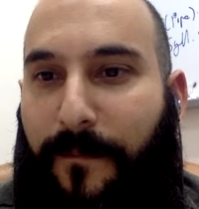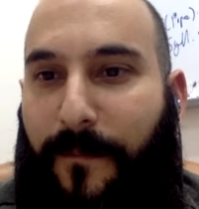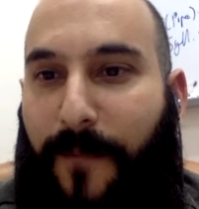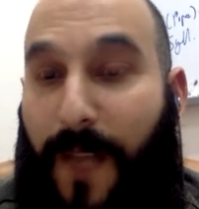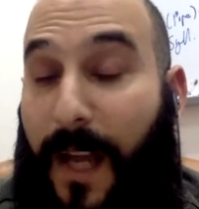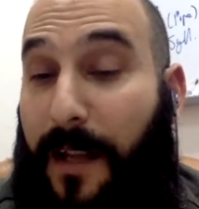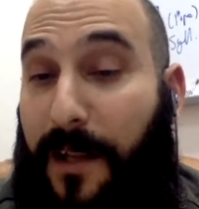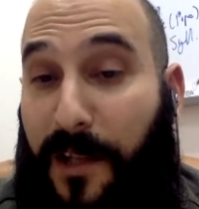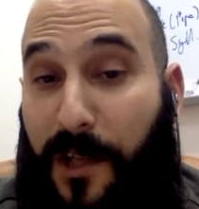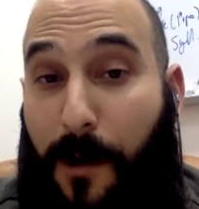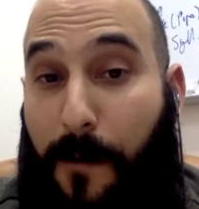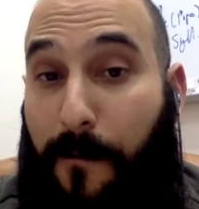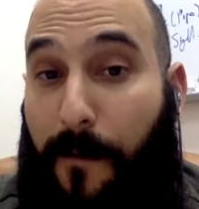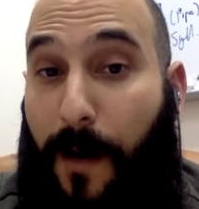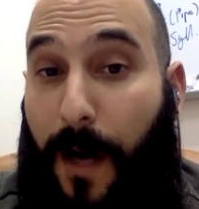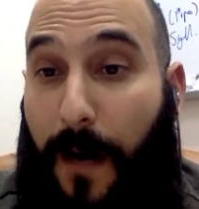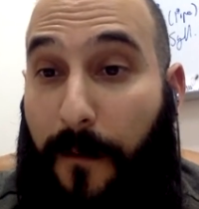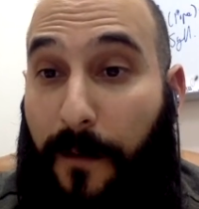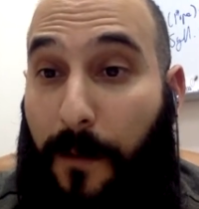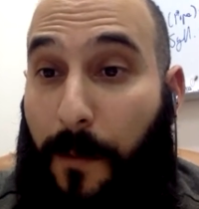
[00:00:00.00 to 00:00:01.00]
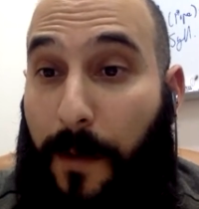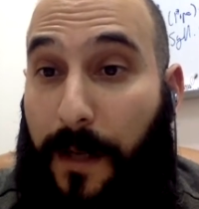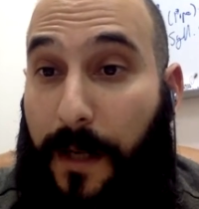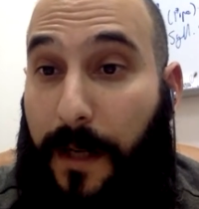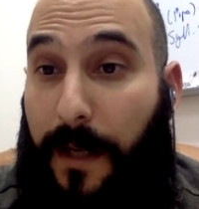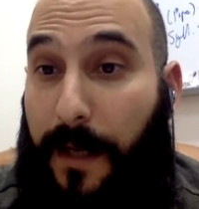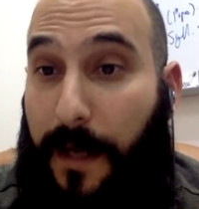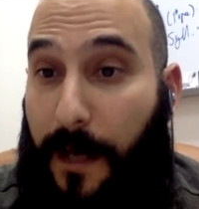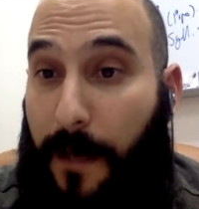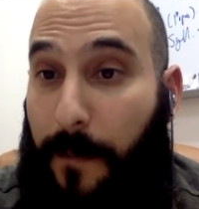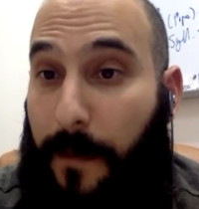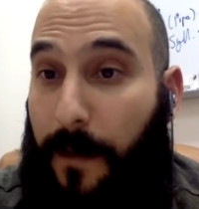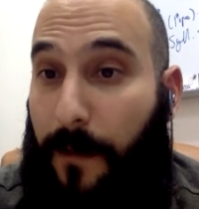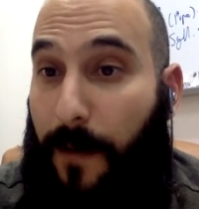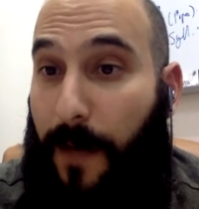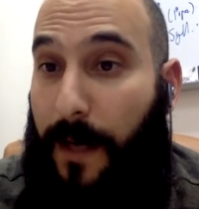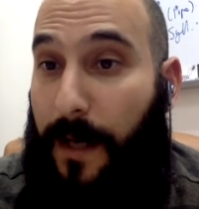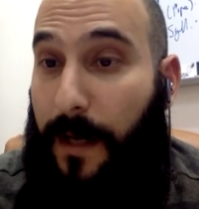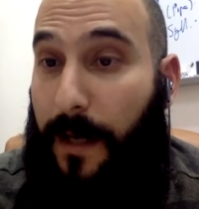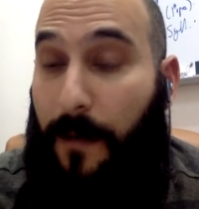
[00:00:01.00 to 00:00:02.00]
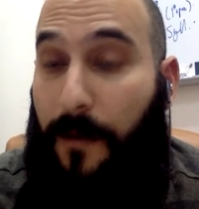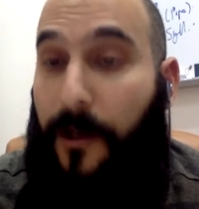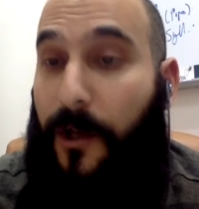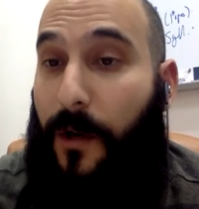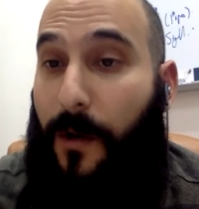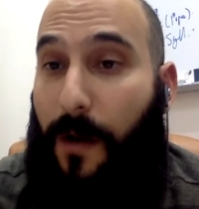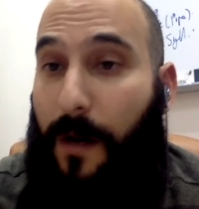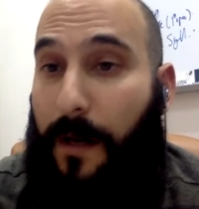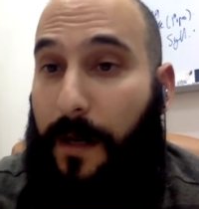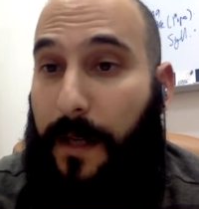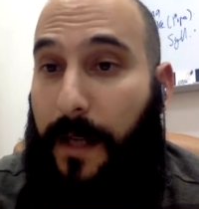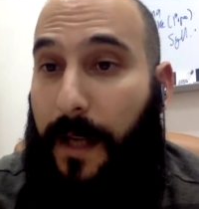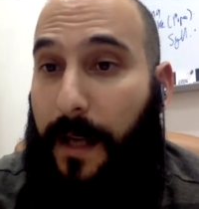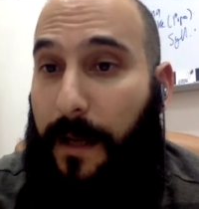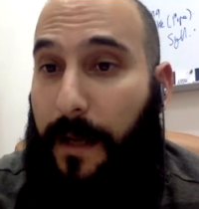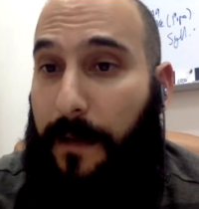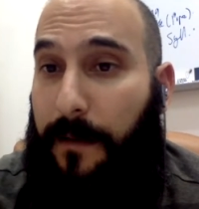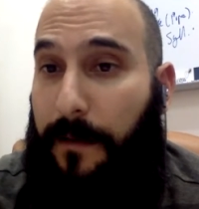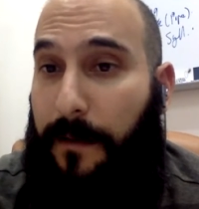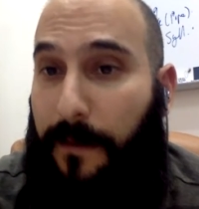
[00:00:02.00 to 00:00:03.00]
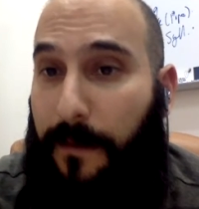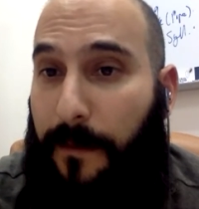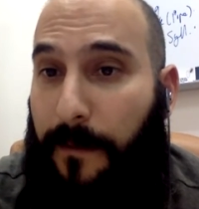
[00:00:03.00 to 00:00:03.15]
Okay, and so far everyone can hear me, right? I know Johar can.